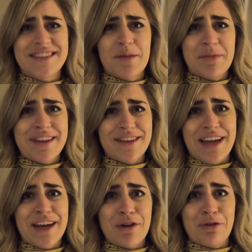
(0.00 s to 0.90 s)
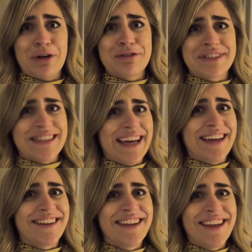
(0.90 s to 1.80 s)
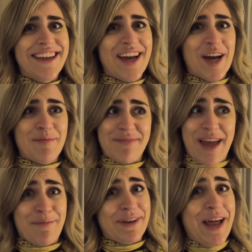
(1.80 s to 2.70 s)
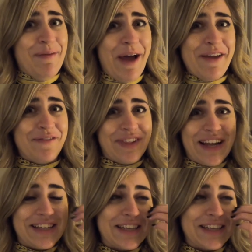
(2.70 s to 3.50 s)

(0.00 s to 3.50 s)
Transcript: Something kind of gross that happened on my flight